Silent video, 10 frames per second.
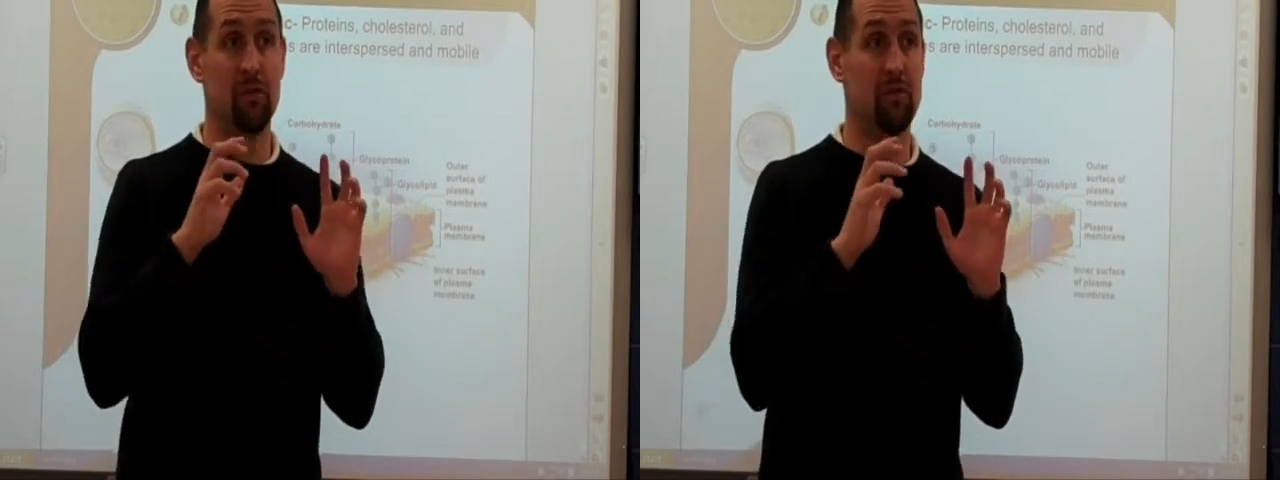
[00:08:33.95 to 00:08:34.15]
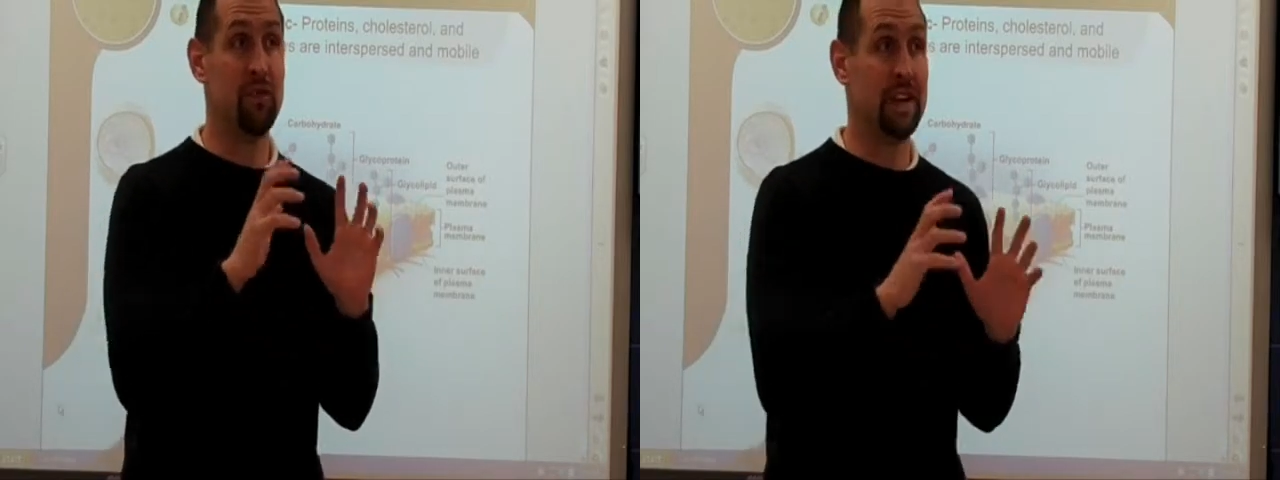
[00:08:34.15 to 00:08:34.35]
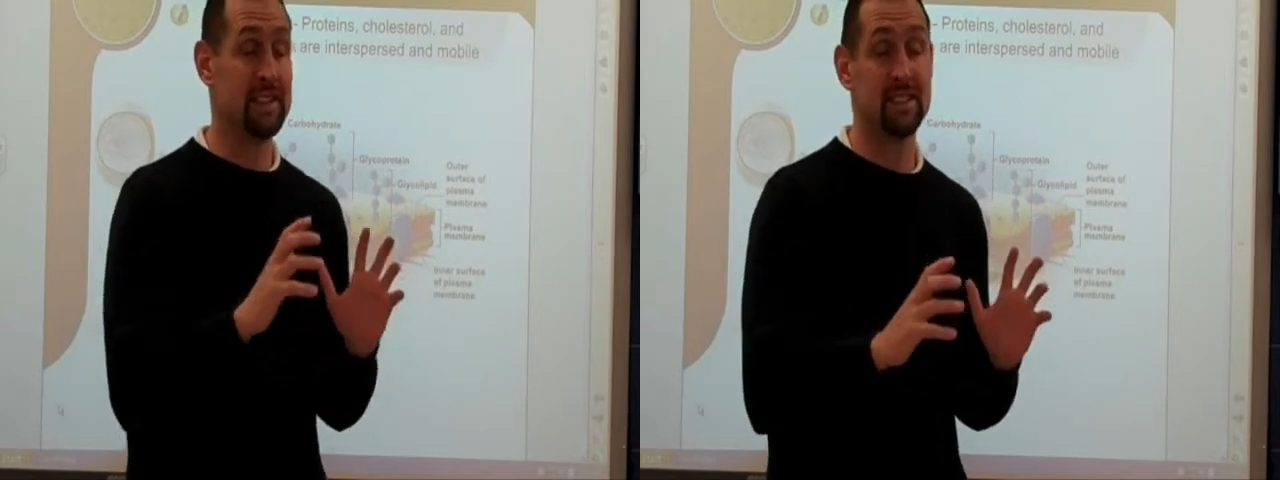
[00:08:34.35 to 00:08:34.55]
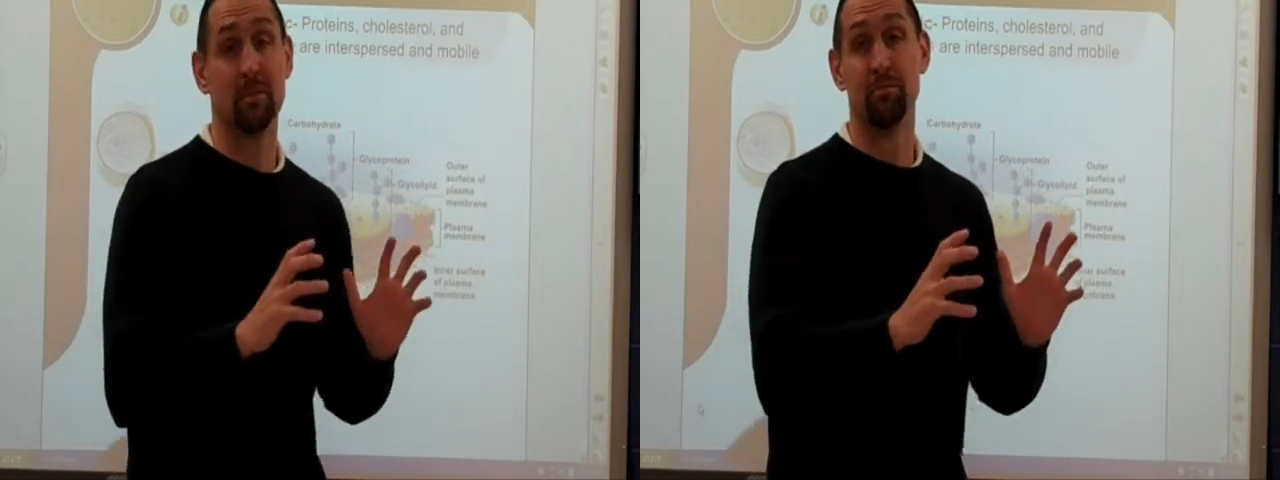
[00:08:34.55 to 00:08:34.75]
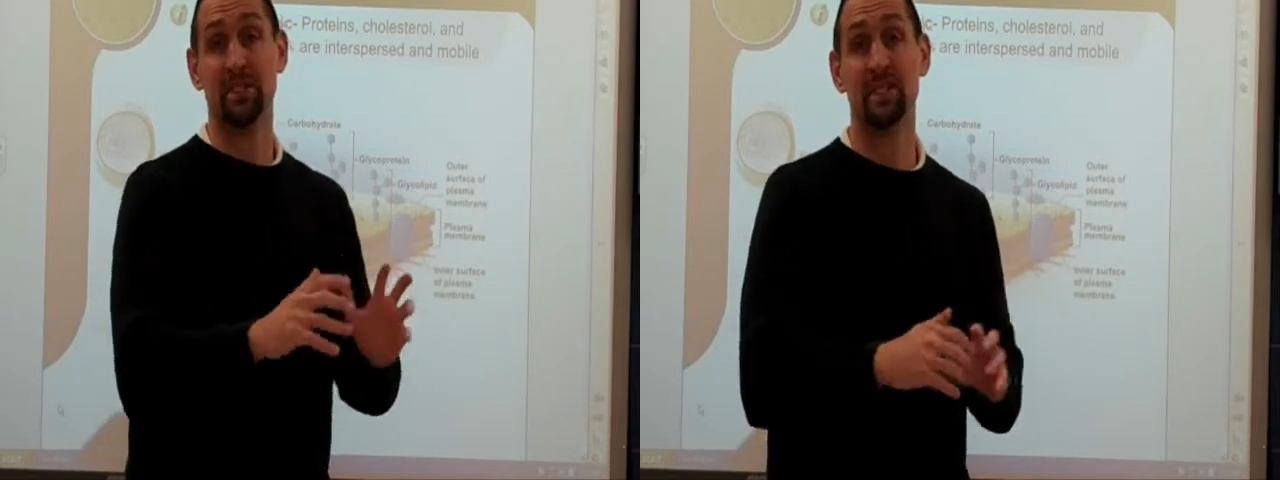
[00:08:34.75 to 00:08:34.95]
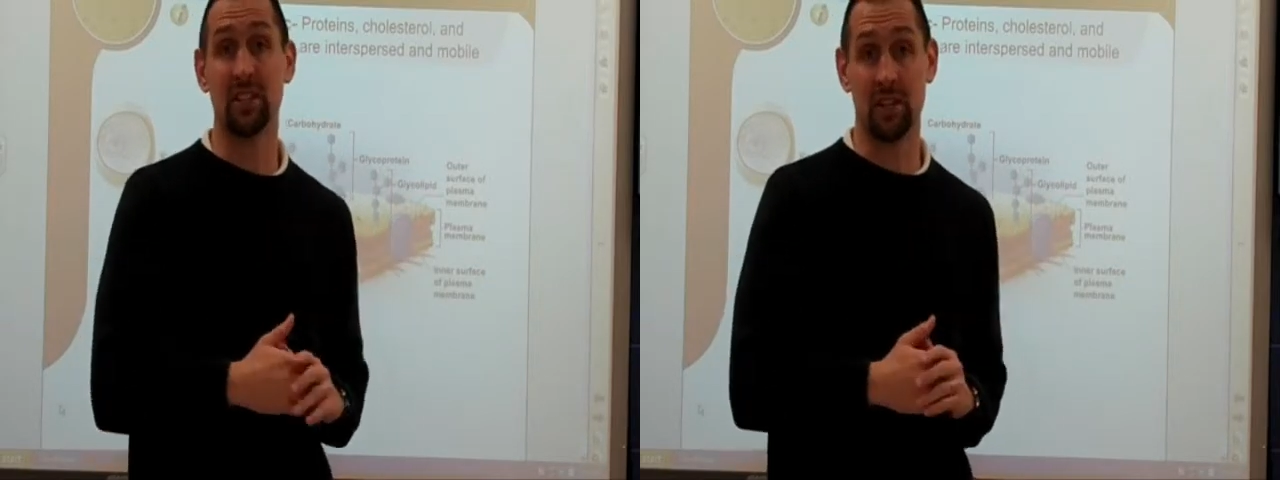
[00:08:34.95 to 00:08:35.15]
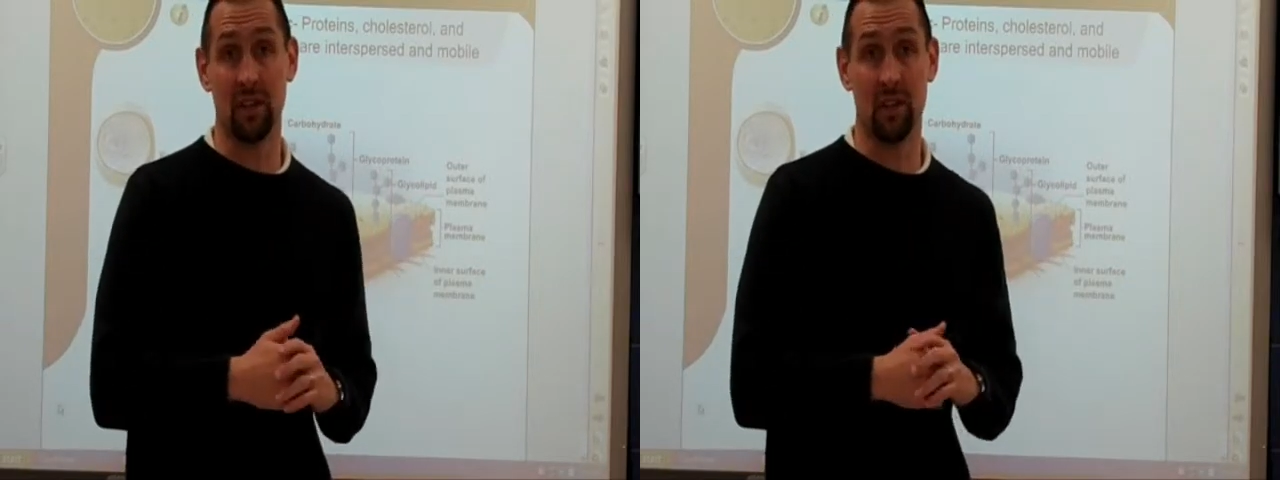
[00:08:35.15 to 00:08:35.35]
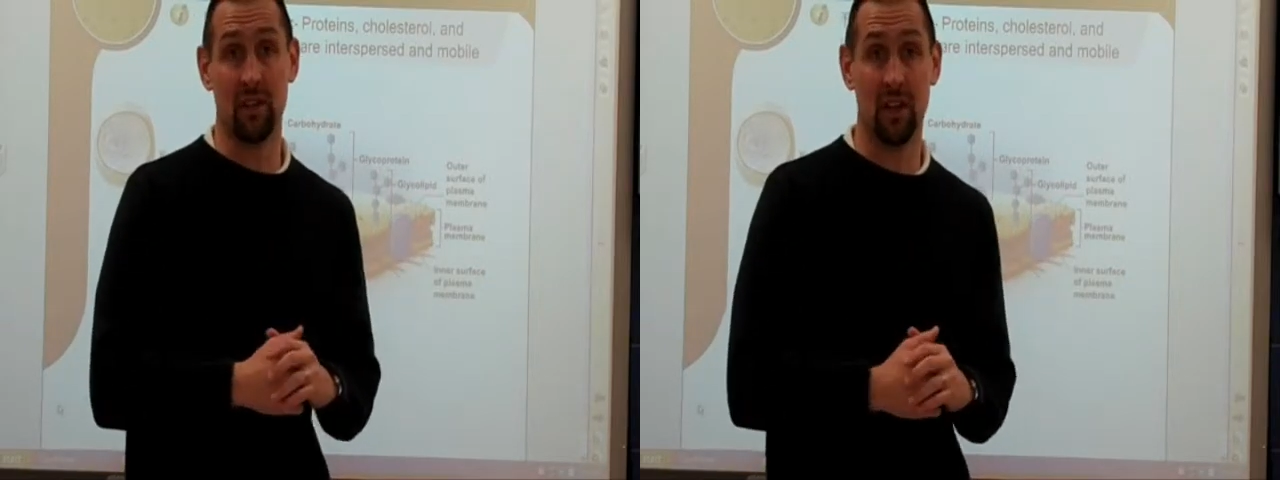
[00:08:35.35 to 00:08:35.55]
fixed
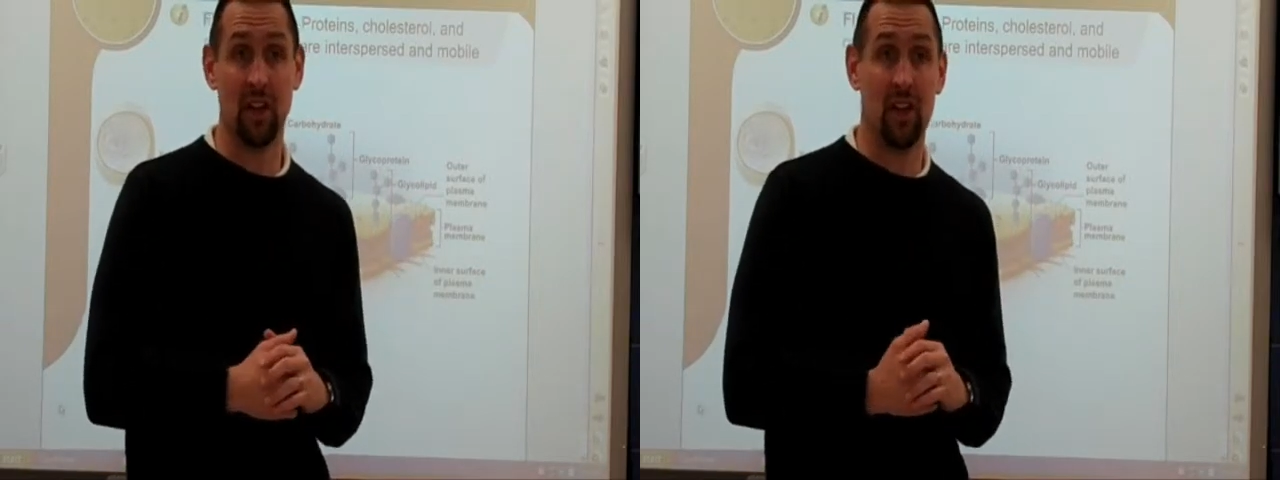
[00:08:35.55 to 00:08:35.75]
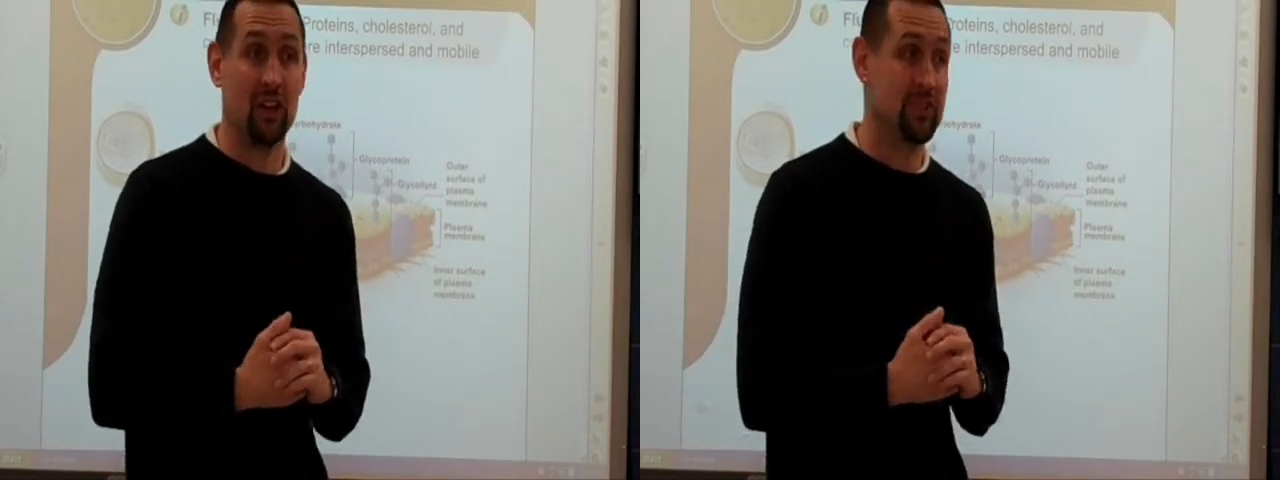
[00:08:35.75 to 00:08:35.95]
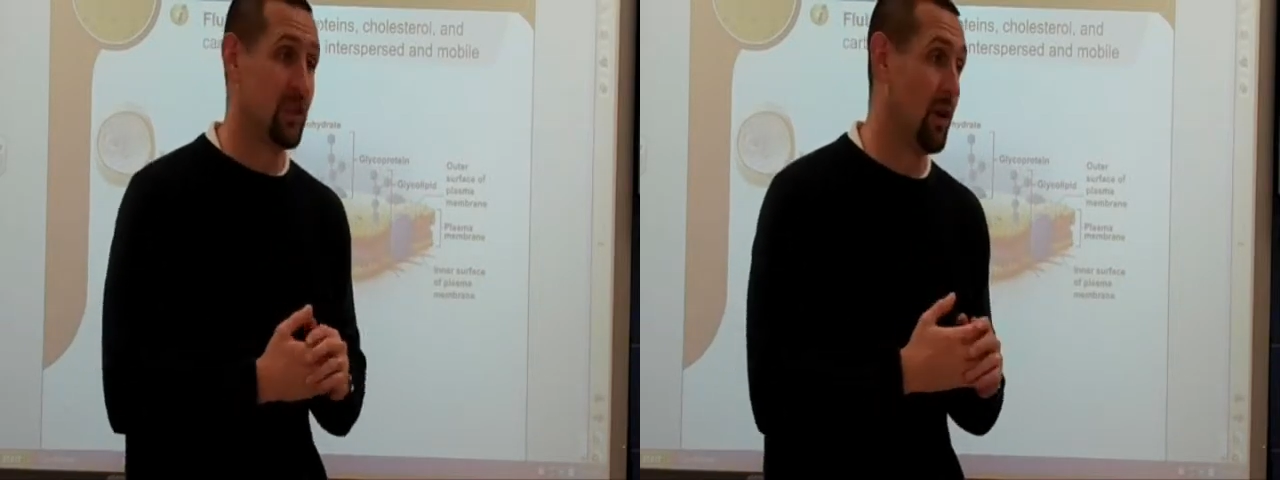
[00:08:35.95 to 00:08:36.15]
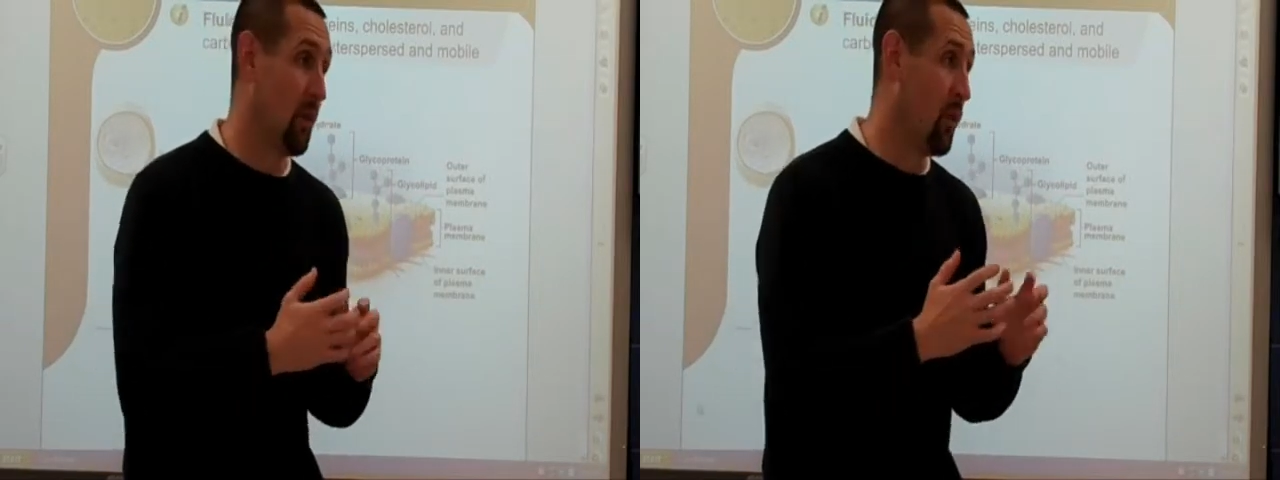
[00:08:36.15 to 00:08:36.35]
position. So